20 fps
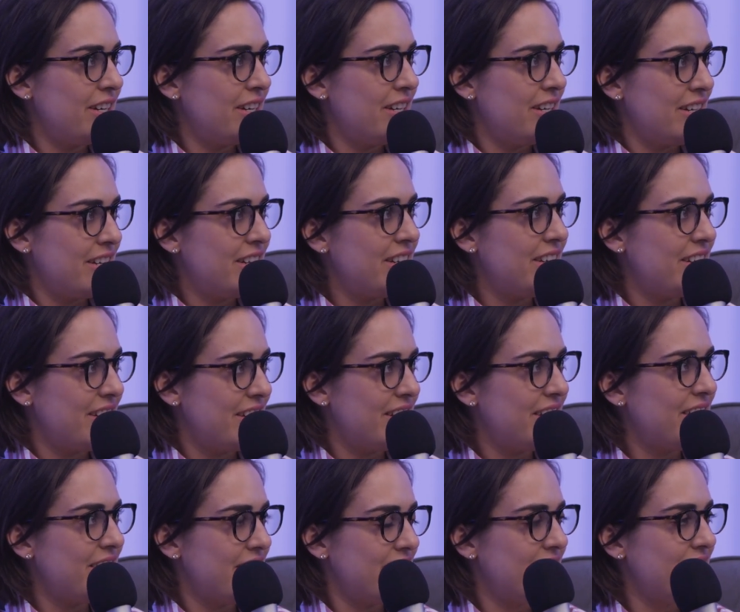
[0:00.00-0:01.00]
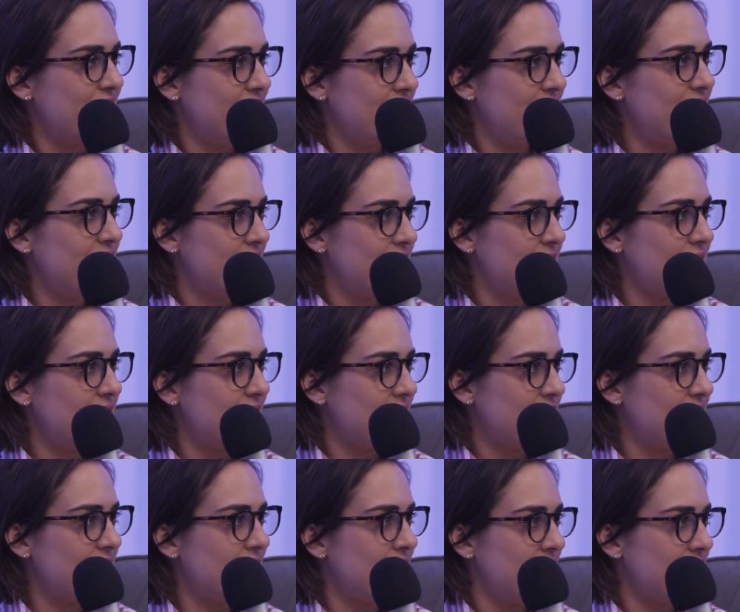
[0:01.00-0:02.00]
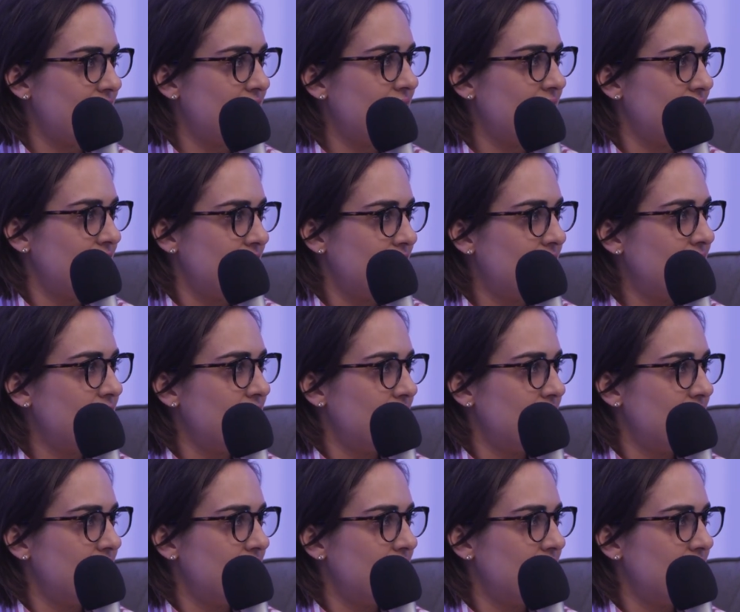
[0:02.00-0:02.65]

Got it. And social pressure just meaning the